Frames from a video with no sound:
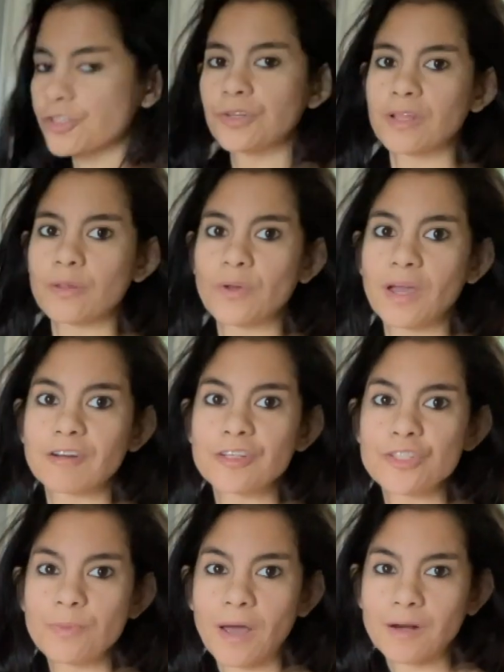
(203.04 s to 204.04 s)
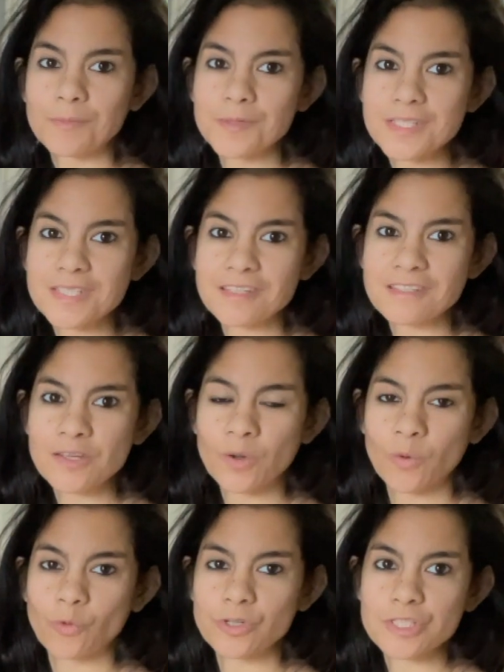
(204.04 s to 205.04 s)
now that we have our two pattern pieces,
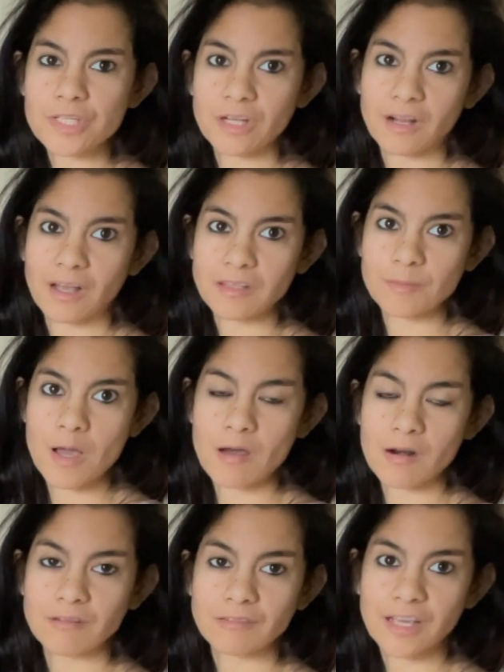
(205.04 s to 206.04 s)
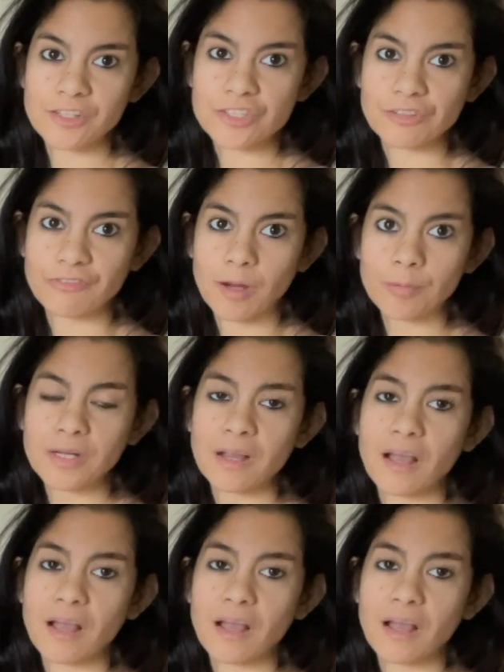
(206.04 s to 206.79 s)
we're just going to cut them out of extra fabric,